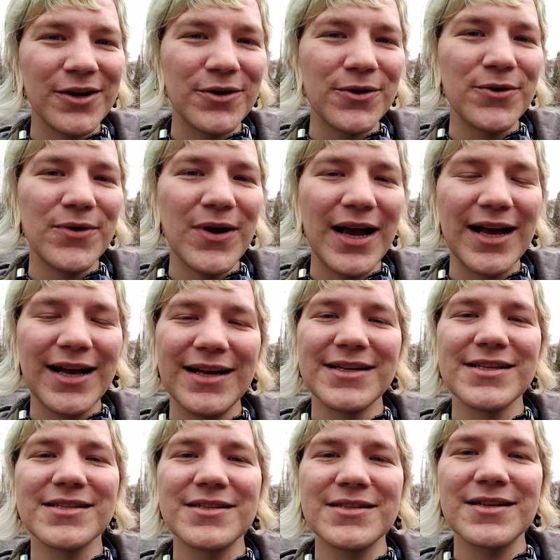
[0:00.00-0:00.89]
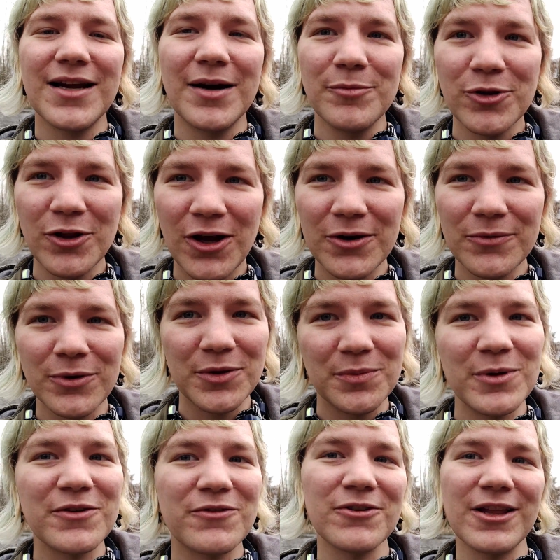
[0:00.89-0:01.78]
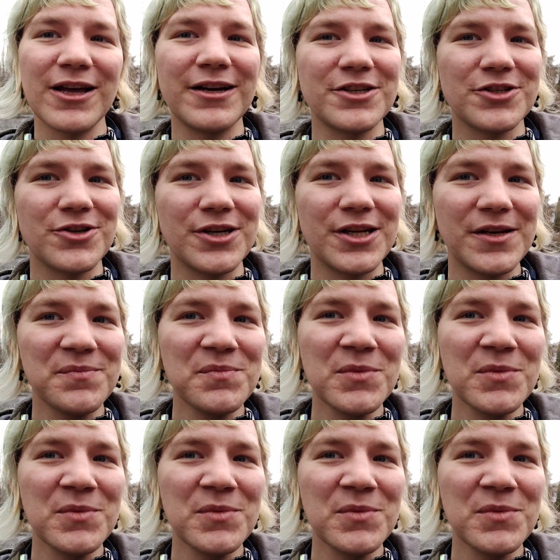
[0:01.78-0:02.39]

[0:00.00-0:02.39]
who has come along with me for that journey.